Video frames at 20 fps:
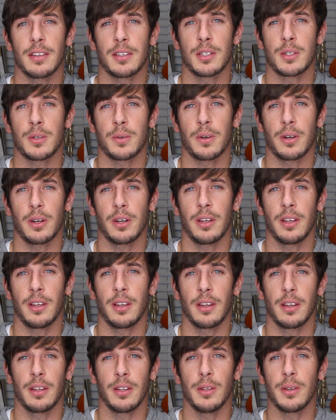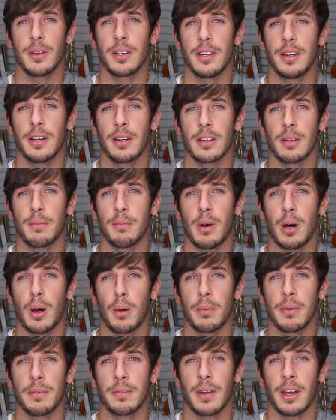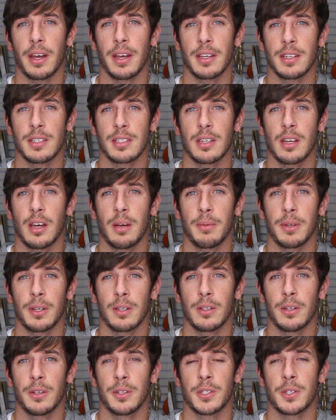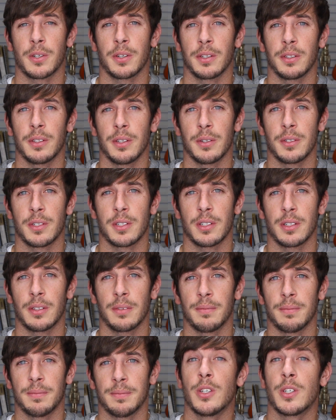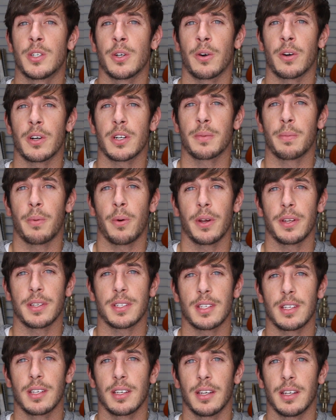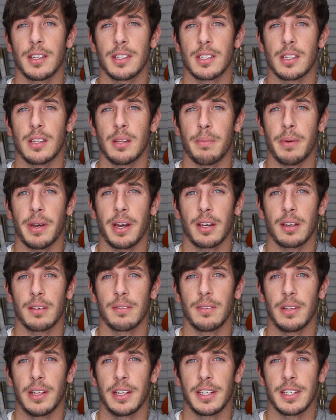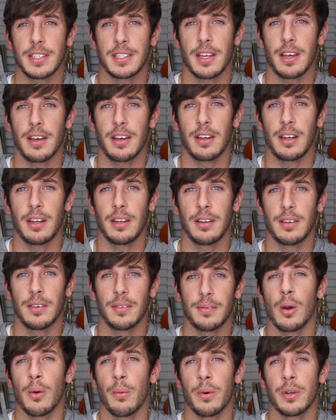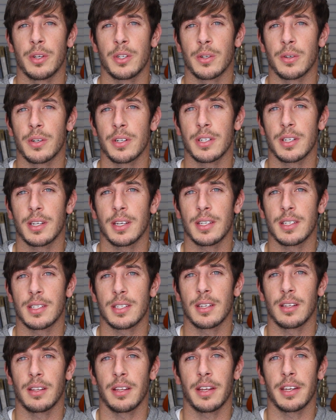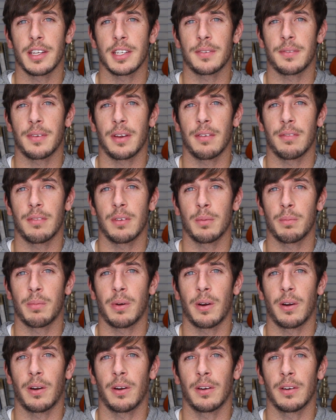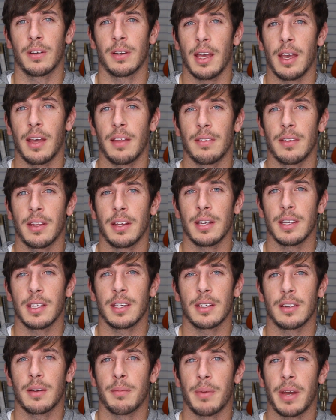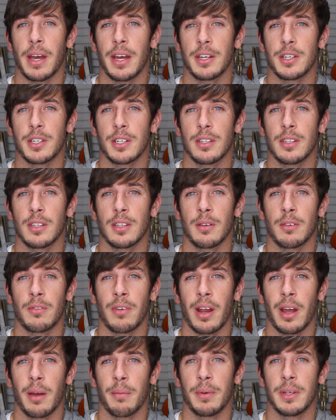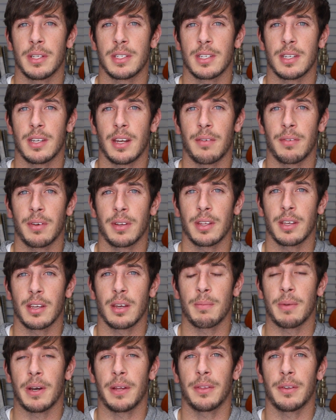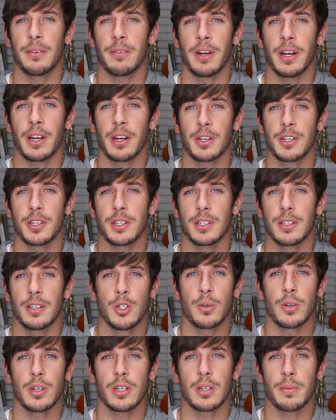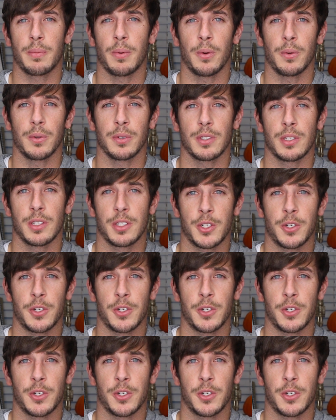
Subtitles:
the story, you can hear the mob of guys coming closer and closer. George points the gun to the back of Lennie's head. When George gets to Lennie's favorite part, and Lennie can imagine the rabbits and everything about the ranch, George pulls the